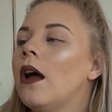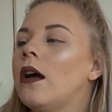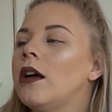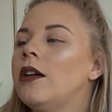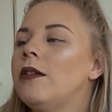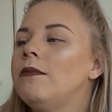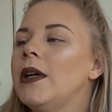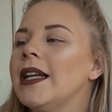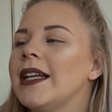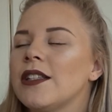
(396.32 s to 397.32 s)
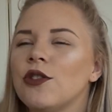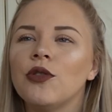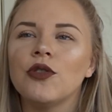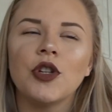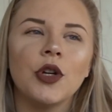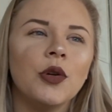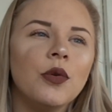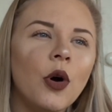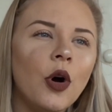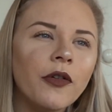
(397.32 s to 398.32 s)
It's not
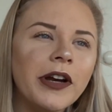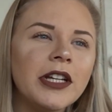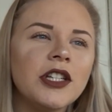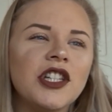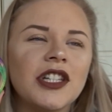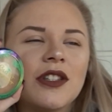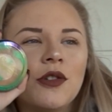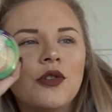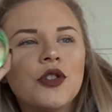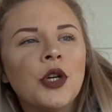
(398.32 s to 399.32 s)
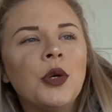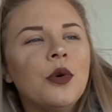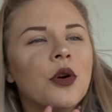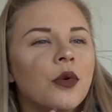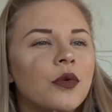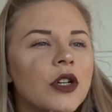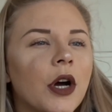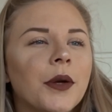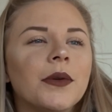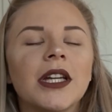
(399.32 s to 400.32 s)
too orange, it's not too cool
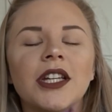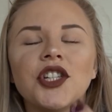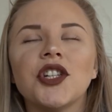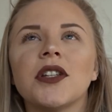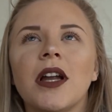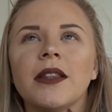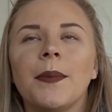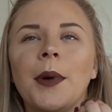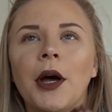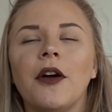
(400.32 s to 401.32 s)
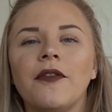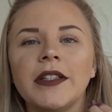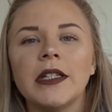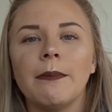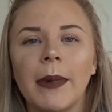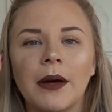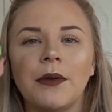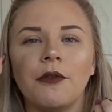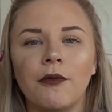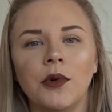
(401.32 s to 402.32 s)
toned. It's just like the perfect
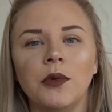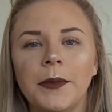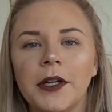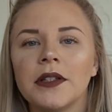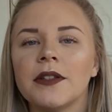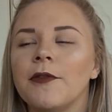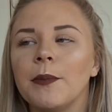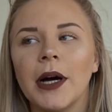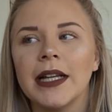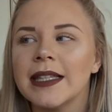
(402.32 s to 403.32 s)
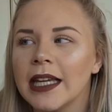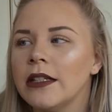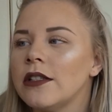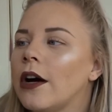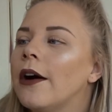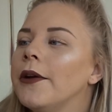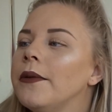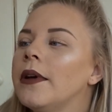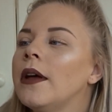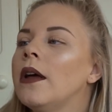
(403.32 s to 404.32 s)
amount of warmness for my skin
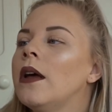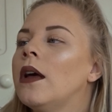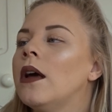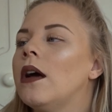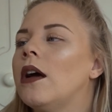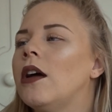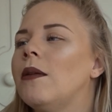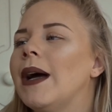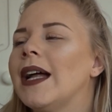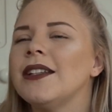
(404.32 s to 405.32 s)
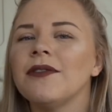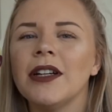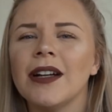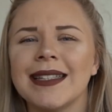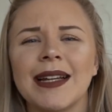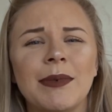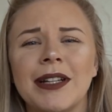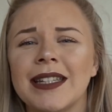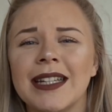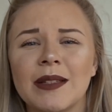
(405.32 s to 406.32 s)
tone. And it's really nice, and
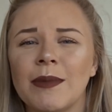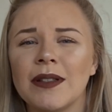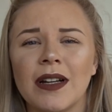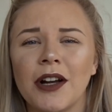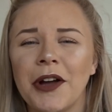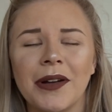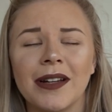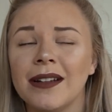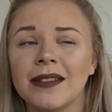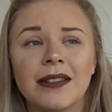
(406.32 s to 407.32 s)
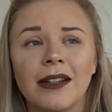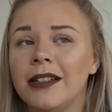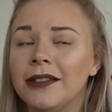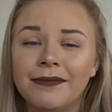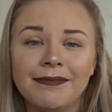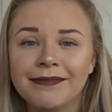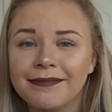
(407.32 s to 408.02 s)
plus it smells like coconut, so